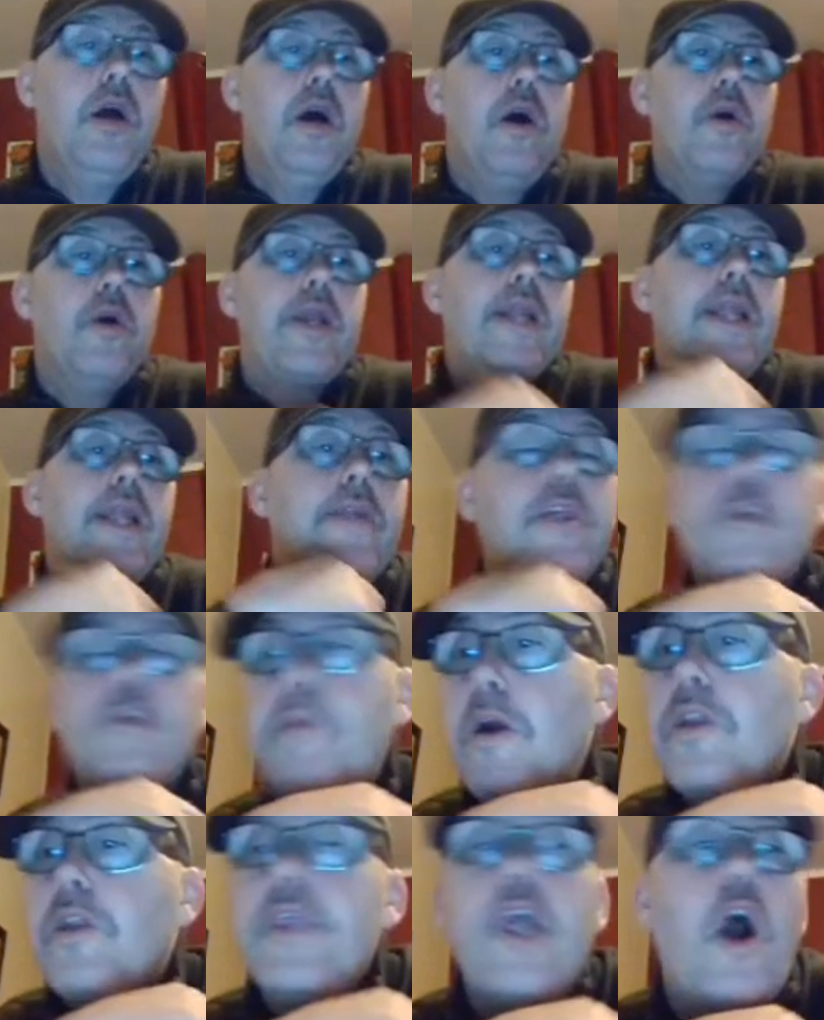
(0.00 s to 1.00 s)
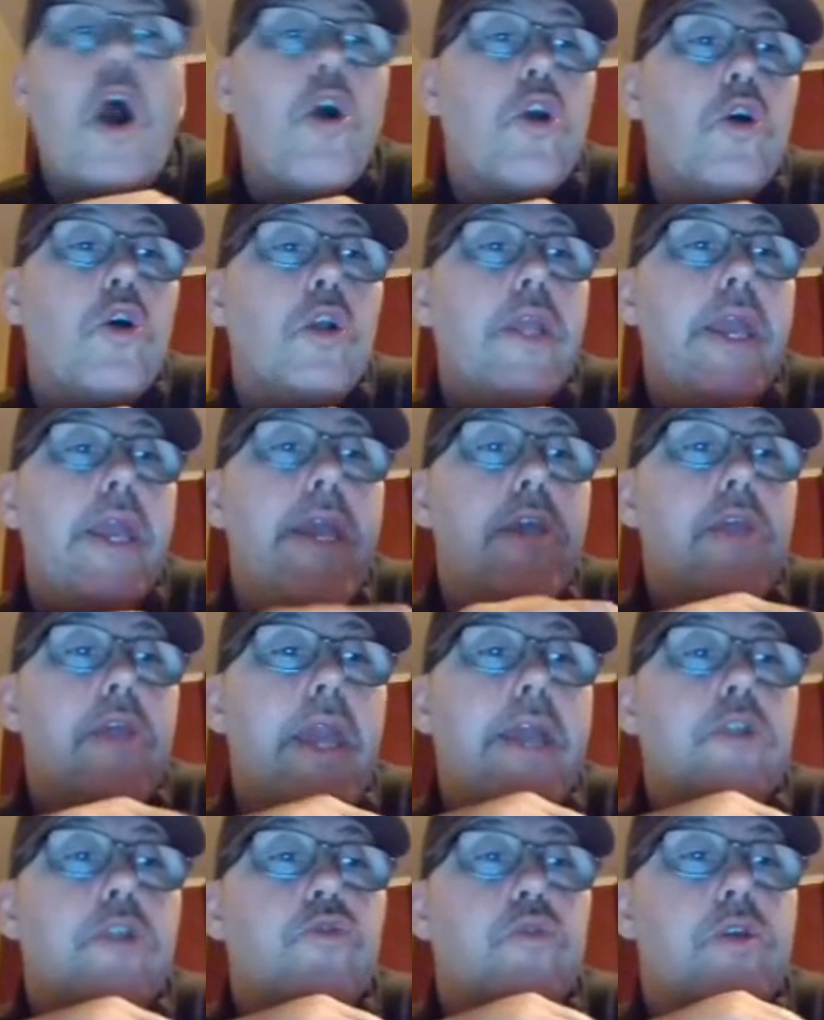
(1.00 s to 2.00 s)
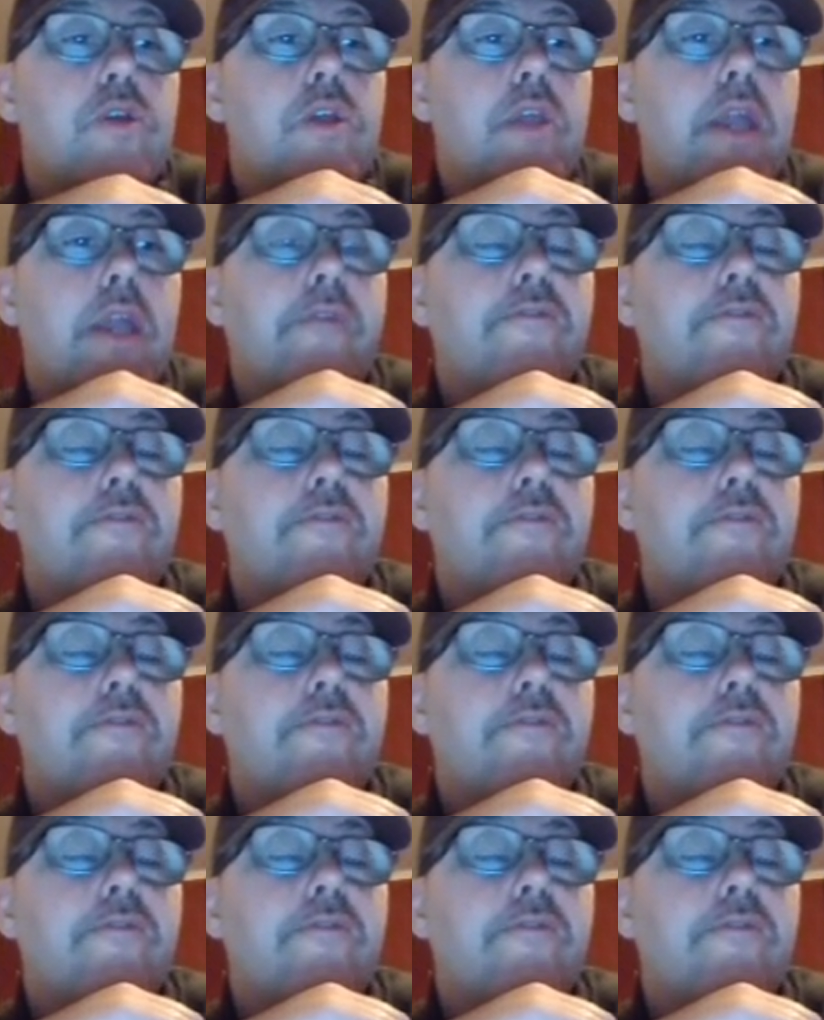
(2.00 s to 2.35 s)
Okay, now this part of the article is interesting,